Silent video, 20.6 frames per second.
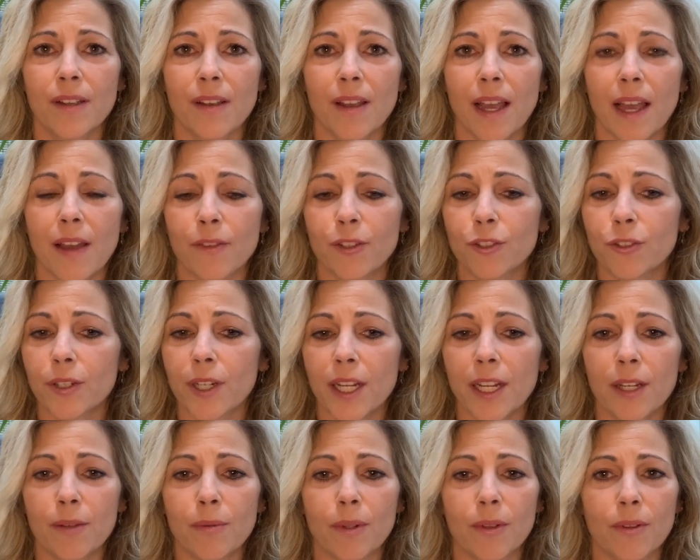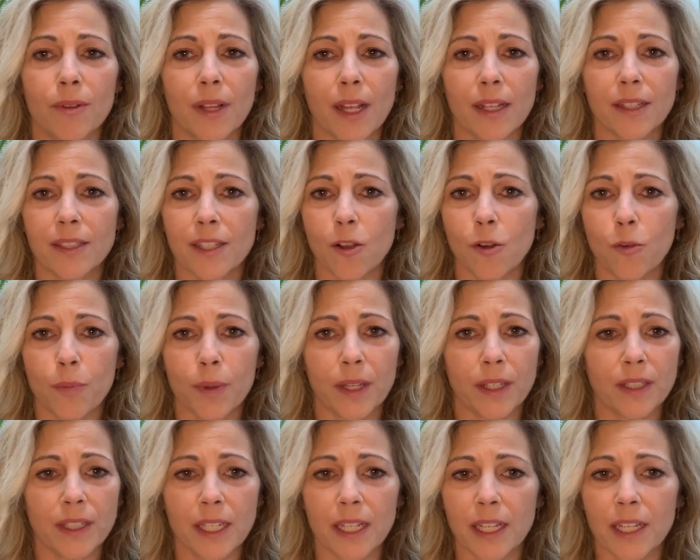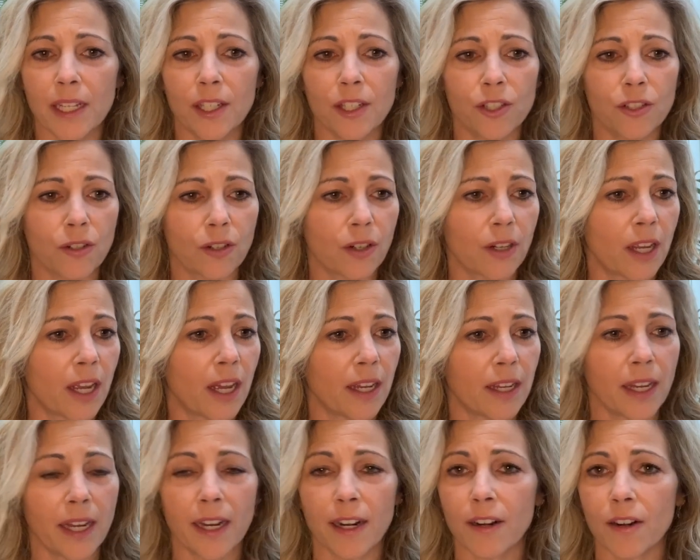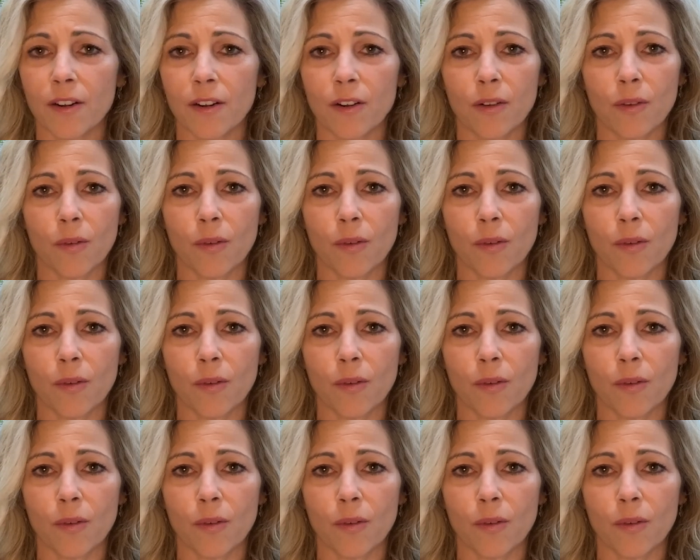Have a trade, whether that's helping teach or cut hair